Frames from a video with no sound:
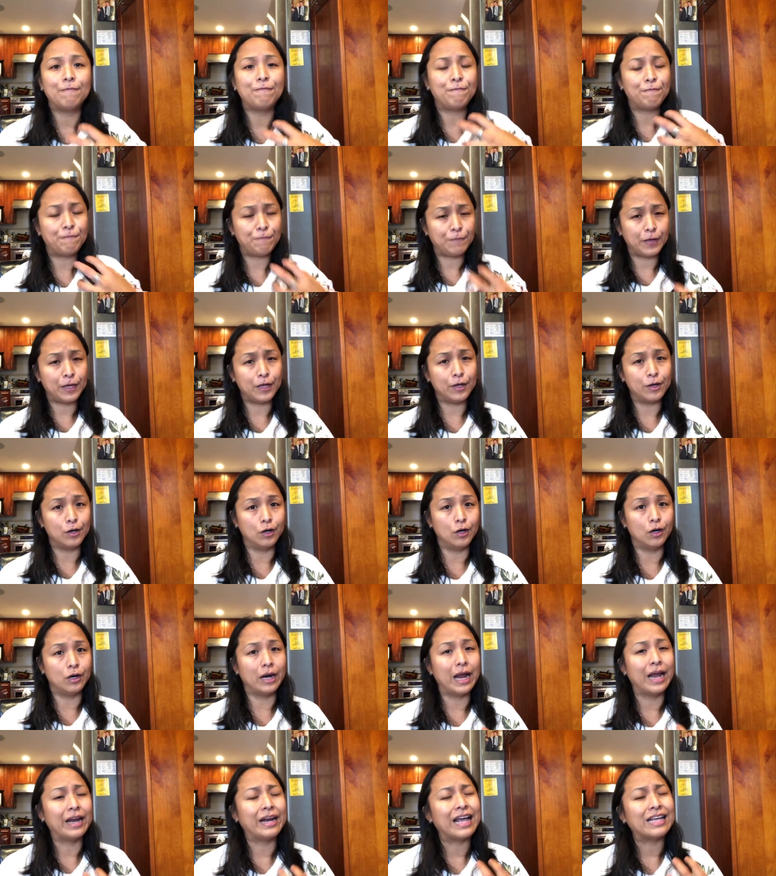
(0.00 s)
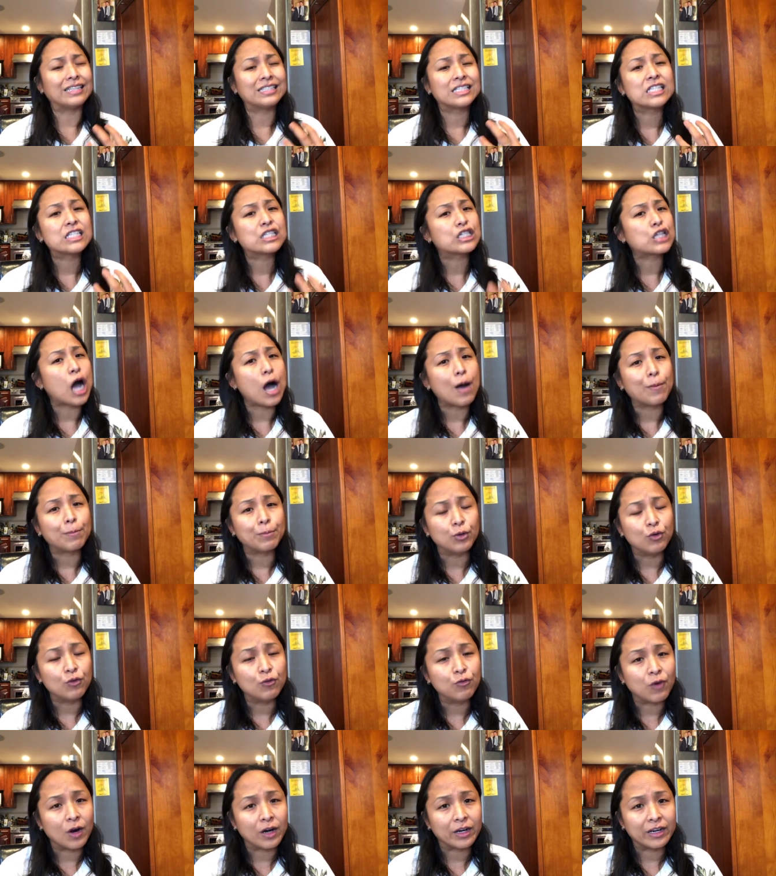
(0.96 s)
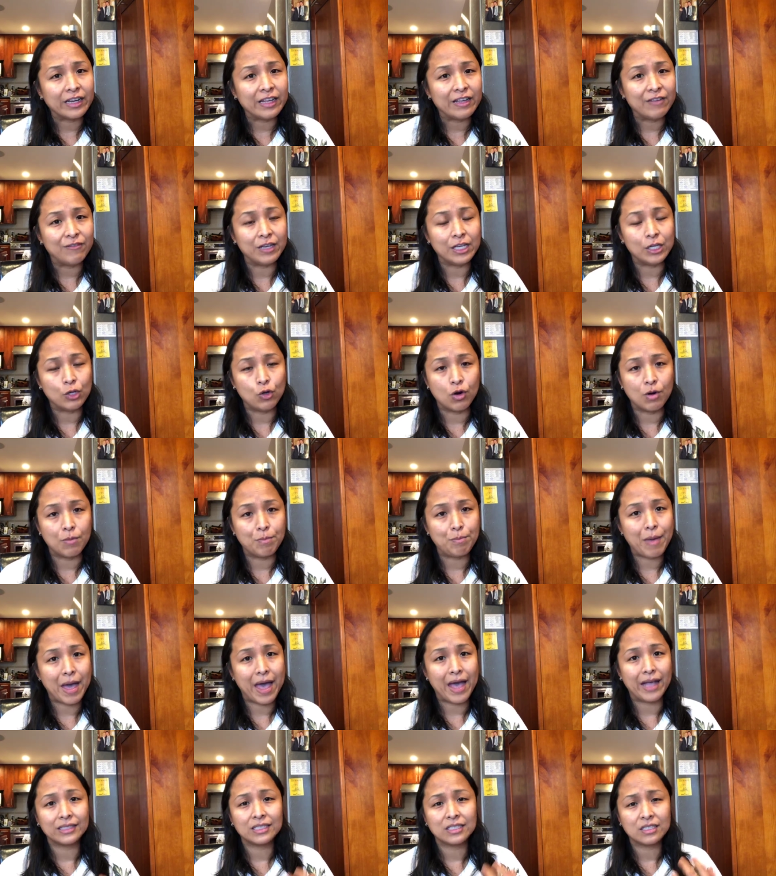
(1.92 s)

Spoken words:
fear and then stop you from leaving your bed,